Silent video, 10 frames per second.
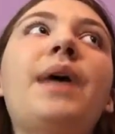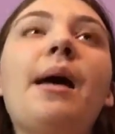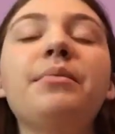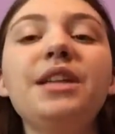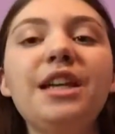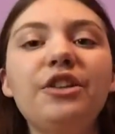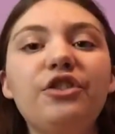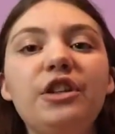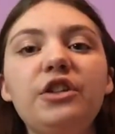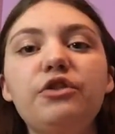
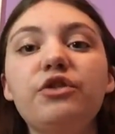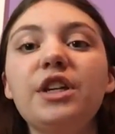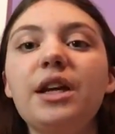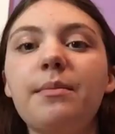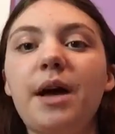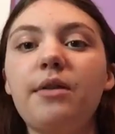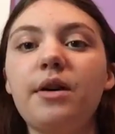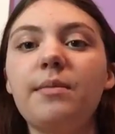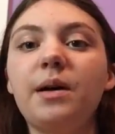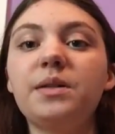Applications usually come
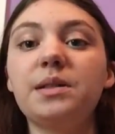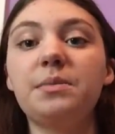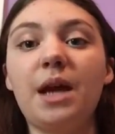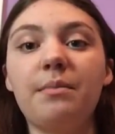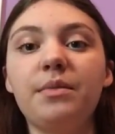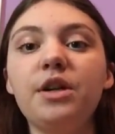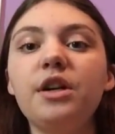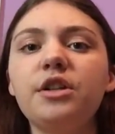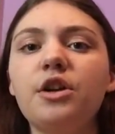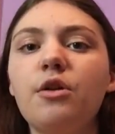out about September,
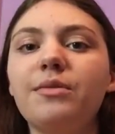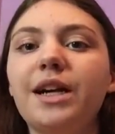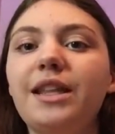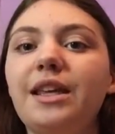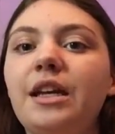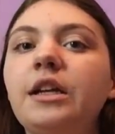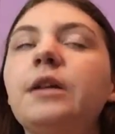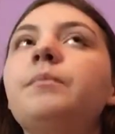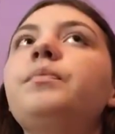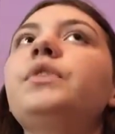October, I think,
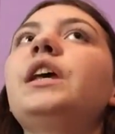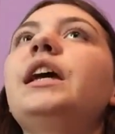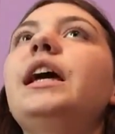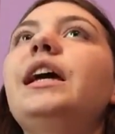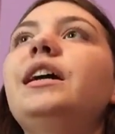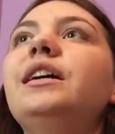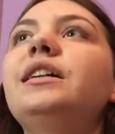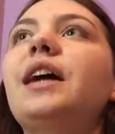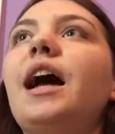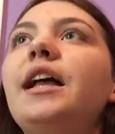
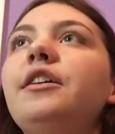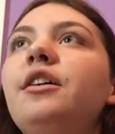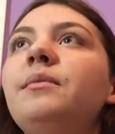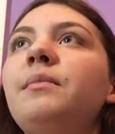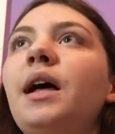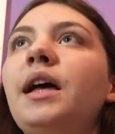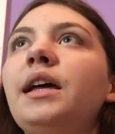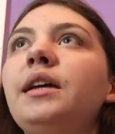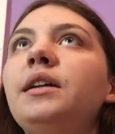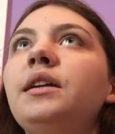and I got
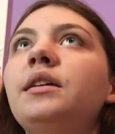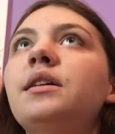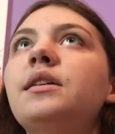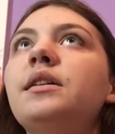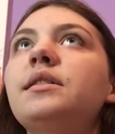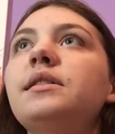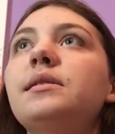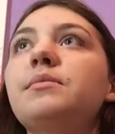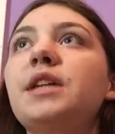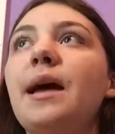mine
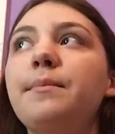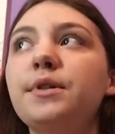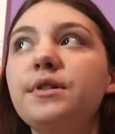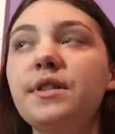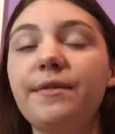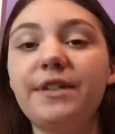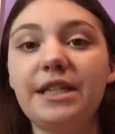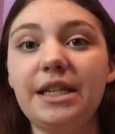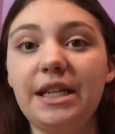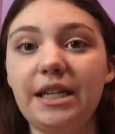September
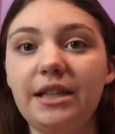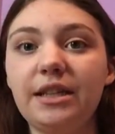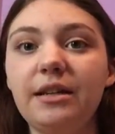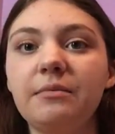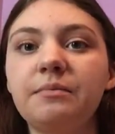17th.